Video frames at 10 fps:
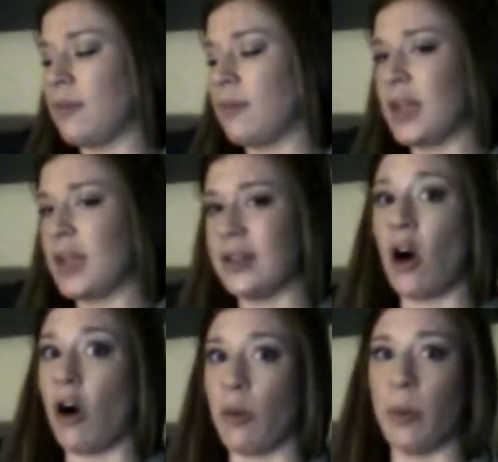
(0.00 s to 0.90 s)
is
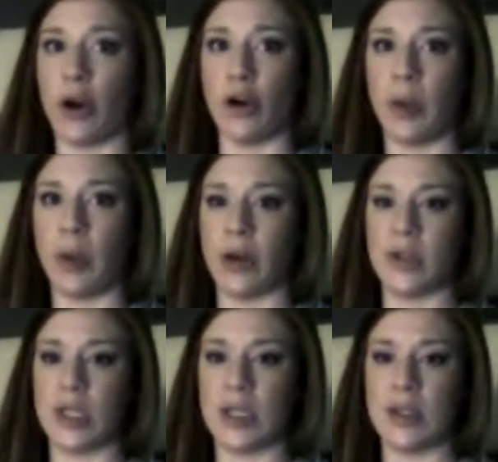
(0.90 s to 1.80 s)
all bird
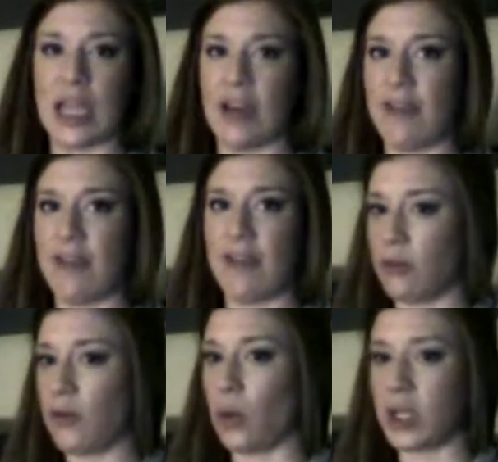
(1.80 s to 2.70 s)
poses. I found
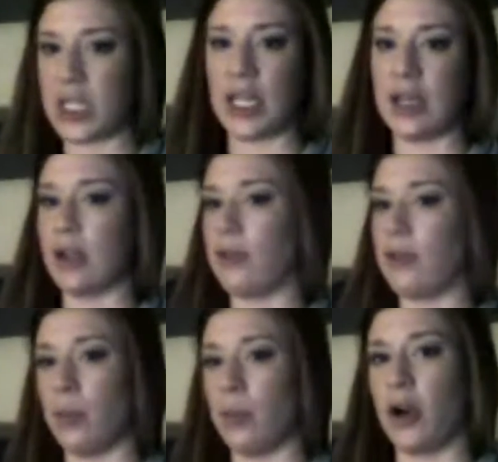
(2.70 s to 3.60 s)
14 different bird
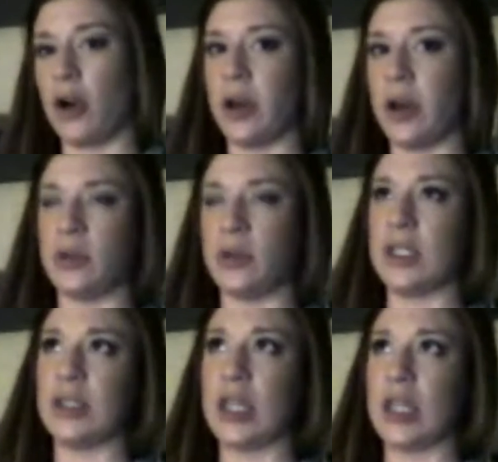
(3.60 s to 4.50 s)
poses that
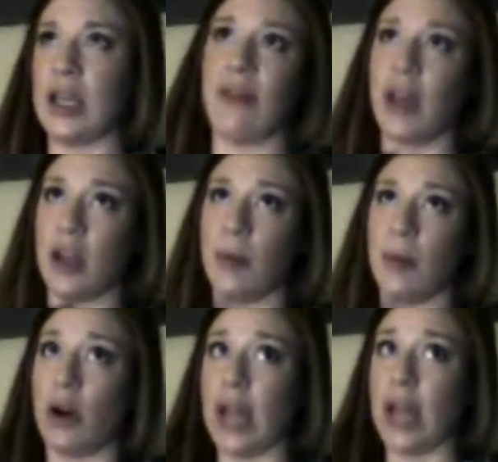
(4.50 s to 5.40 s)
have like a bird name,